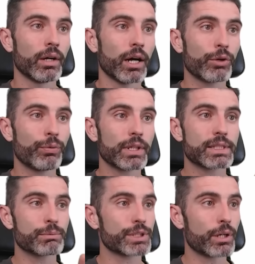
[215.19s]
how to fix
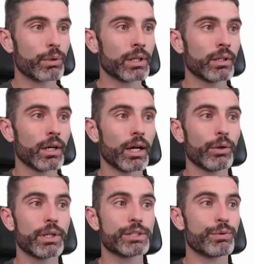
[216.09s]
some stuttering, how
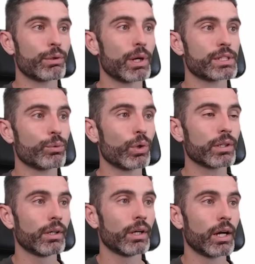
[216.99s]
does V-Rising work,